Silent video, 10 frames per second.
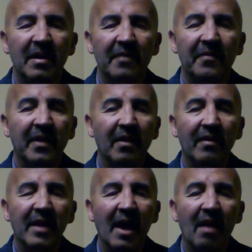
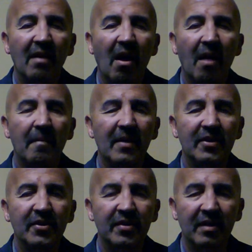figuring out how
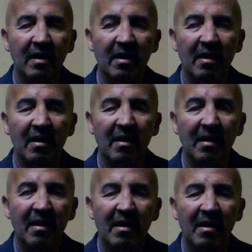much
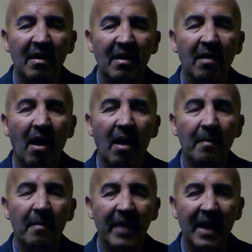
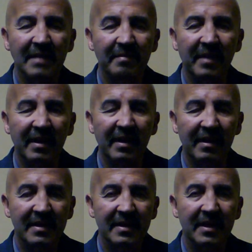carbon has been
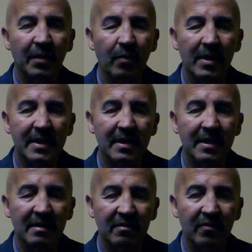
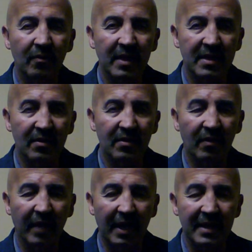sequestered through these
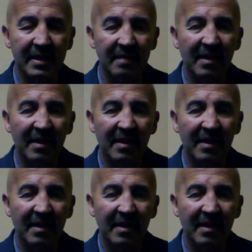organisms,